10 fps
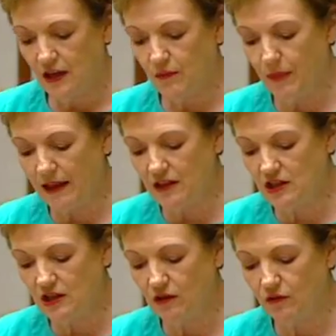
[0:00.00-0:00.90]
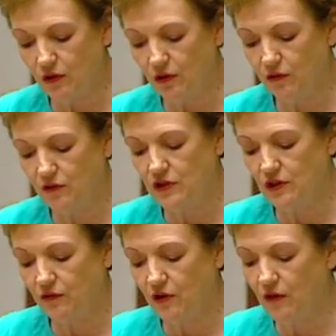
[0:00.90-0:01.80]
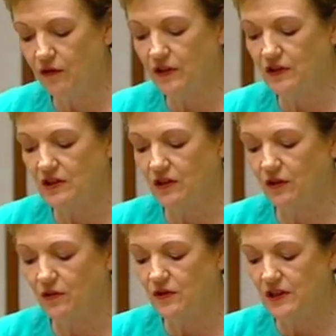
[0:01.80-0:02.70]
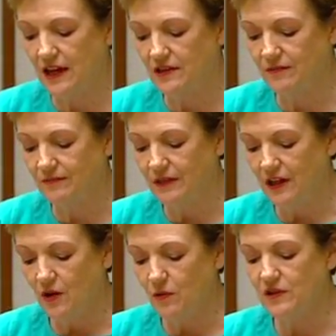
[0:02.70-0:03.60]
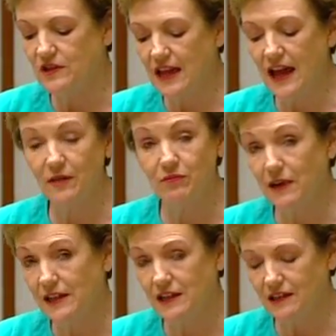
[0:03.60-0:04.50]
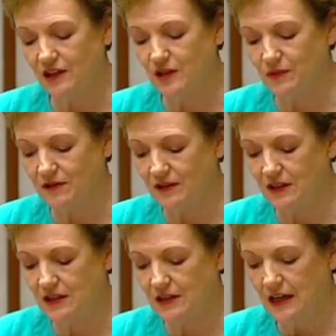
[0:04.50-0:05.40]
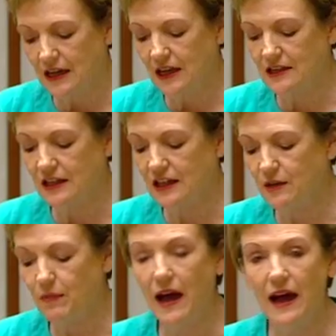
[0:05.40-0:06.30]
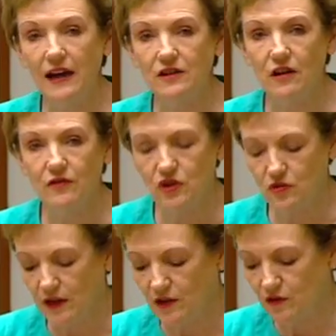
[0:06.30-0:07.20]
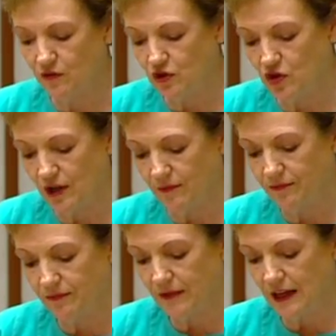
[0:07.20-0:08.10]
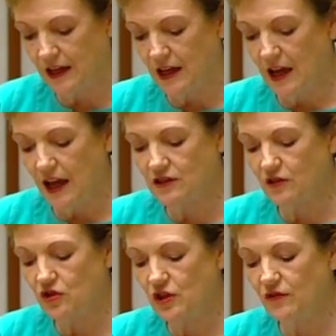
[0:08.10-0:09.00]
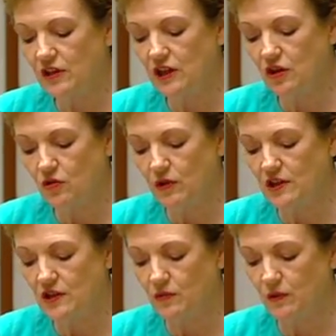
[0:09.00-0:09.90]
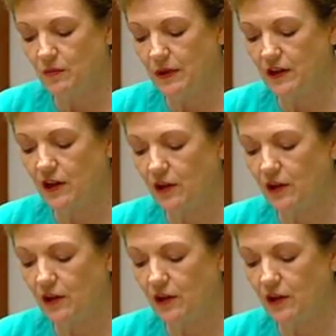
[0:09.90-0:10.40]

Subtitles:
The balancing of youth for self-confidence and enthusiasm with sound practical experience is a key part of Australia's future. As longevity increases with better